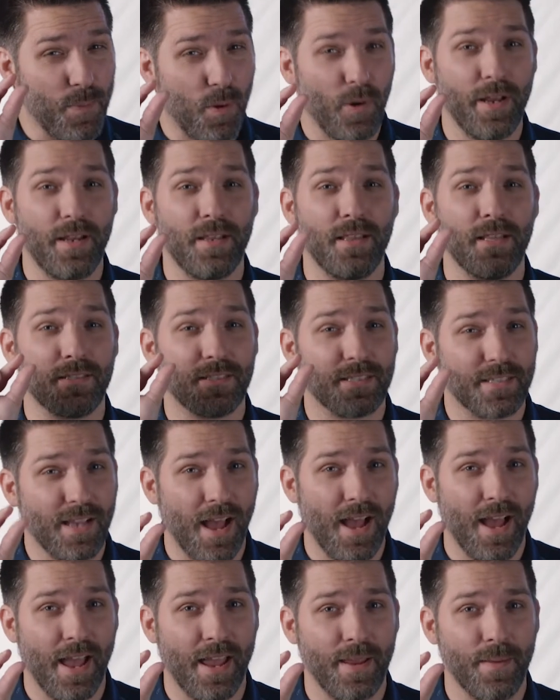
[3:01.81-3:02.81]
point in the
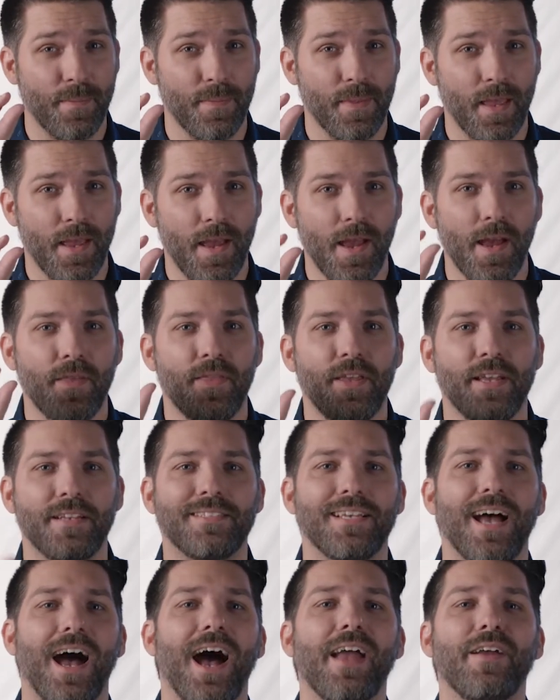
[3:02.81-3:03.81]
sky, the
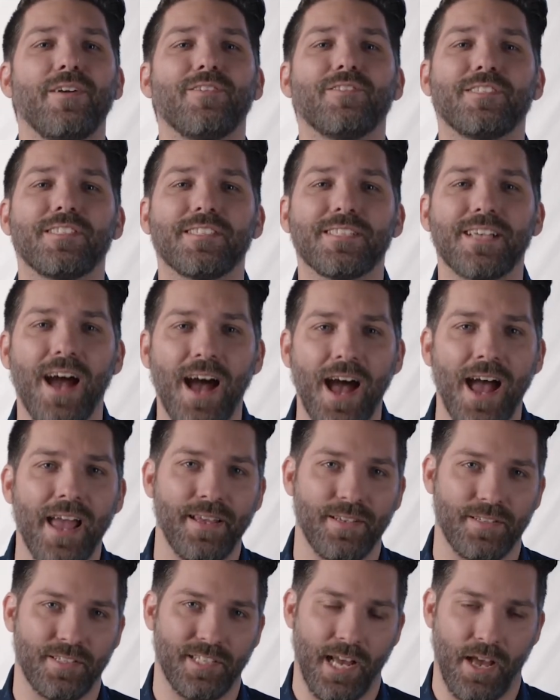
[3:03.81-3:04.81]
entire sky
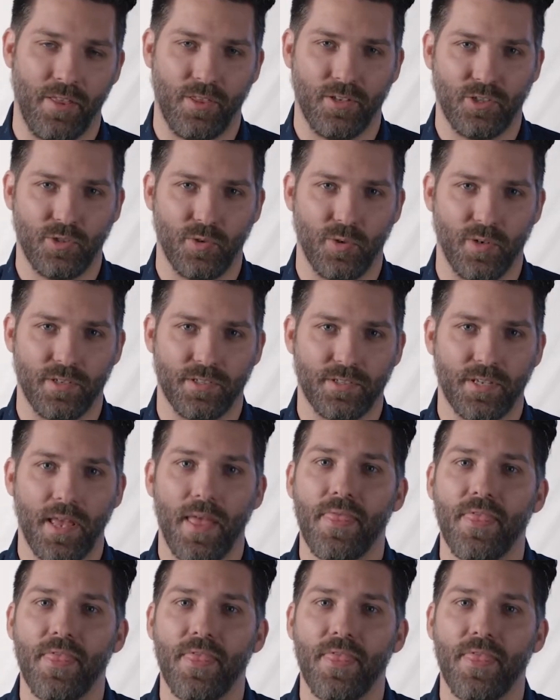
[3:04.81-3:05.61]
is now the source,